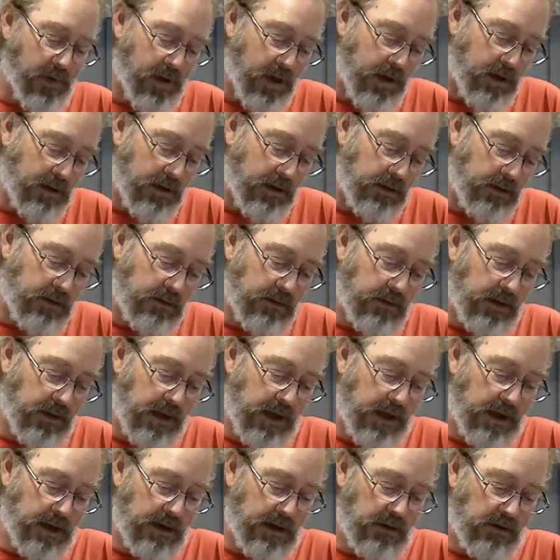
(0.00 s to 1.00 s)

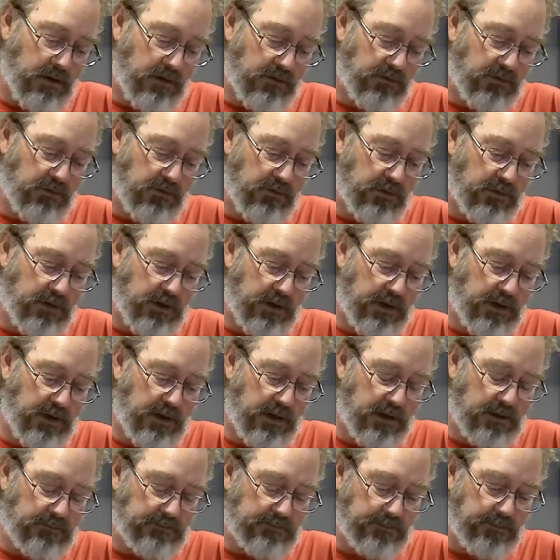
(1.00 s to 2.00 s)
and also
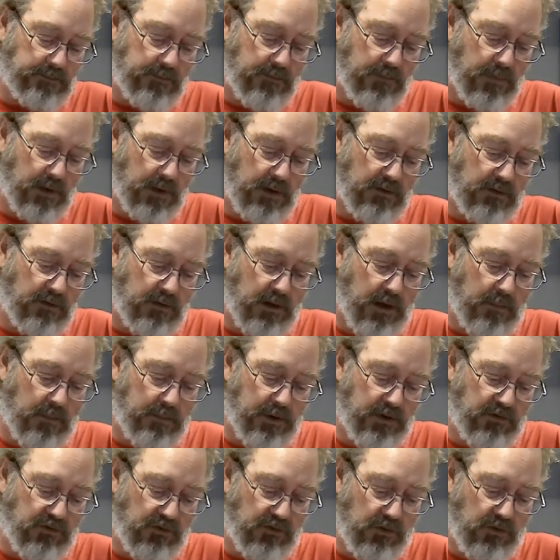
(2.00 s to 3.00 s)
the
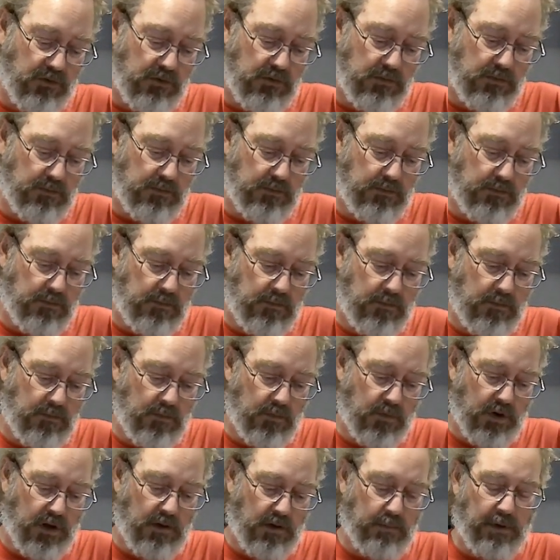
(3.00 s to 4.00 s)
Sloppy Joe
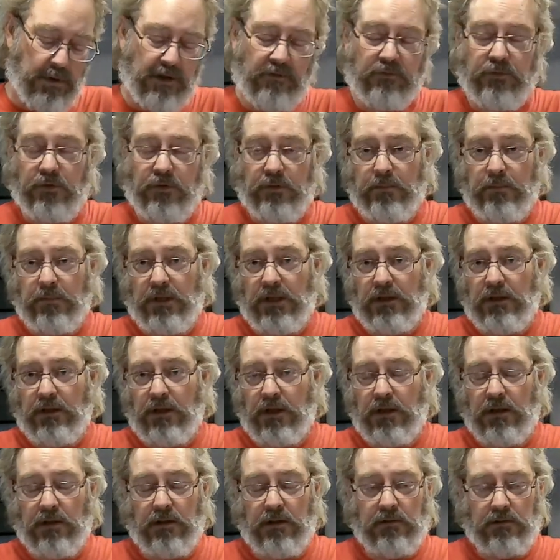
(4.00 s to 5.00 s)
ground beef with meat,
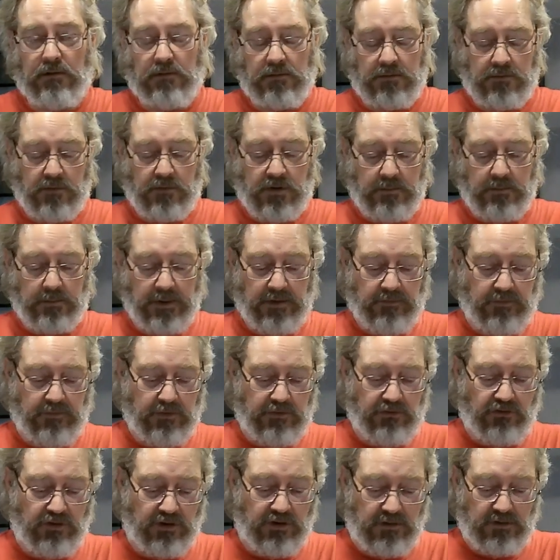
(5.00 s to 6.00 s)
ground beef
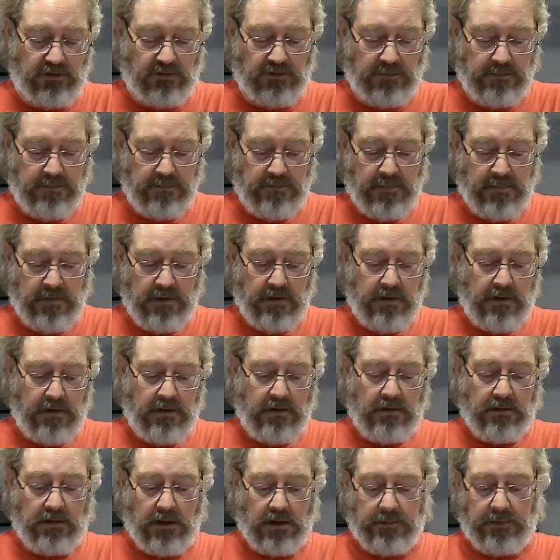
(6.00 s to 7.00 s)
with cheese,
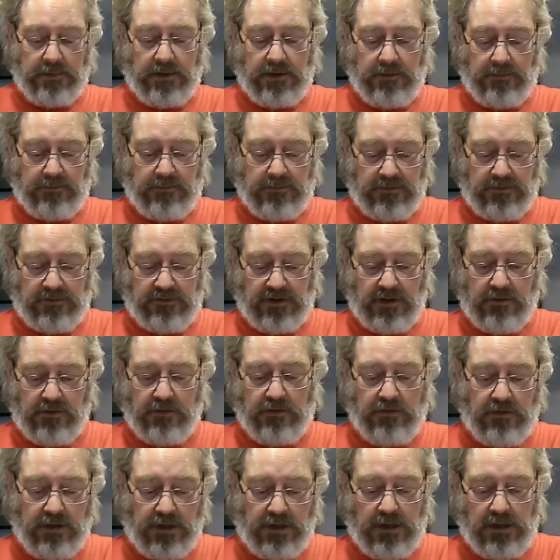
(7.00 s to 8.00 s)
topped up with sour
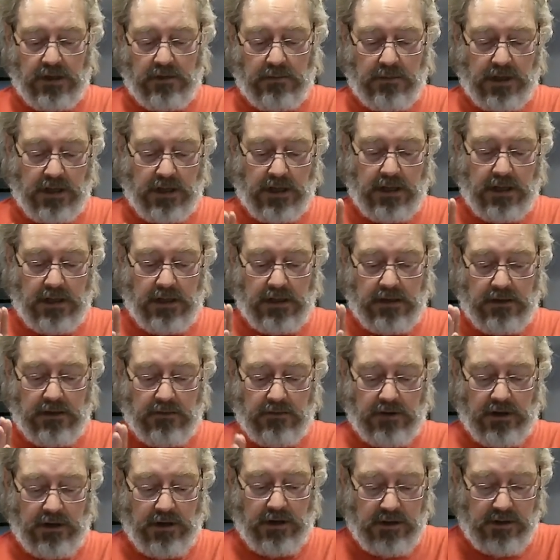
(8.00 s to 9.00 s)
cream and
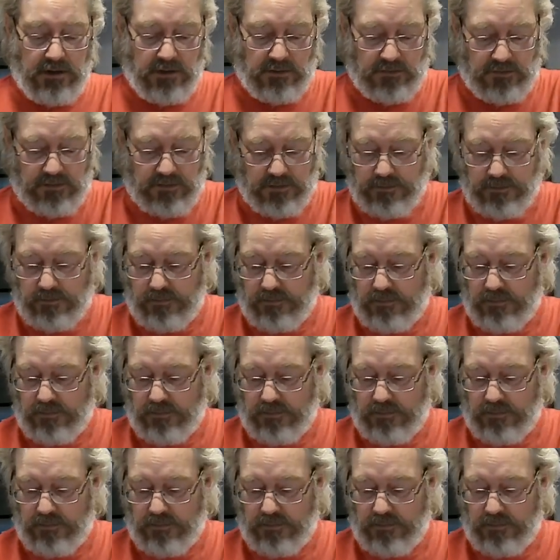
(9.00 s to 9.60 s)
green onions.